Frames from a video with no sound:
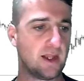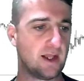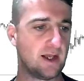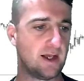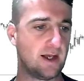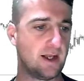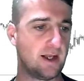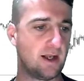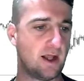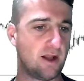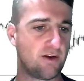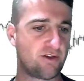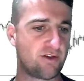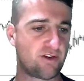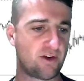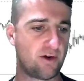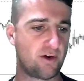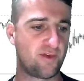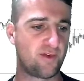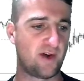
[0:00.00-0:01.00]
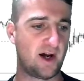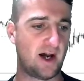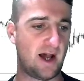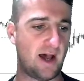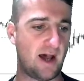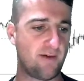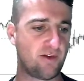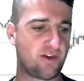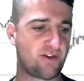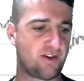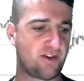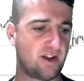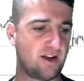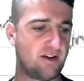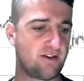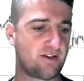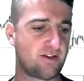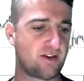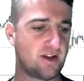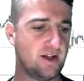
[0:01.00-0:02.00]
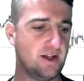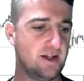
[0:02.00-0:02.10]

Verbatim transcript: And, and so far, ever since